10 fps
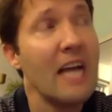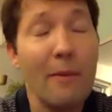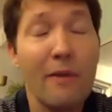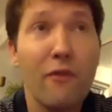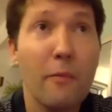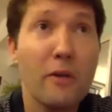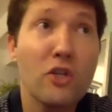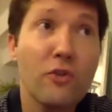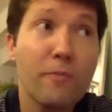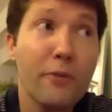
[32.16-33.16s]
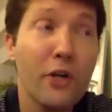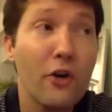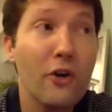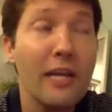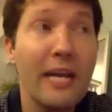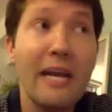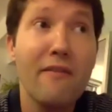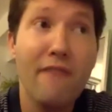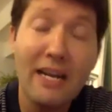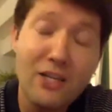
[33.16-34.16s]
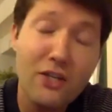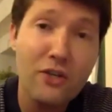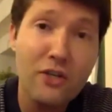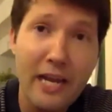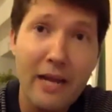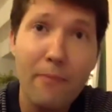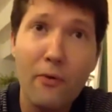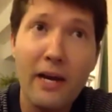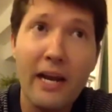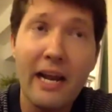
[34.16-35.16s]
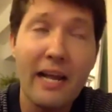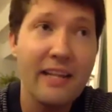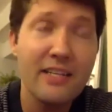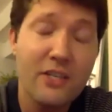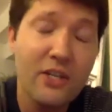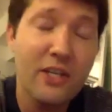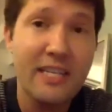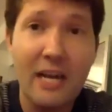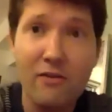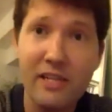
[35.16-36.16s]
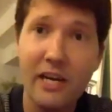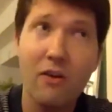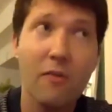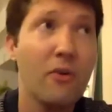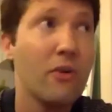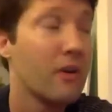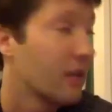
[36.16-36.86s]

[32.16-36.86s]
from a purely investor standpoint, and this is going to sound terrible,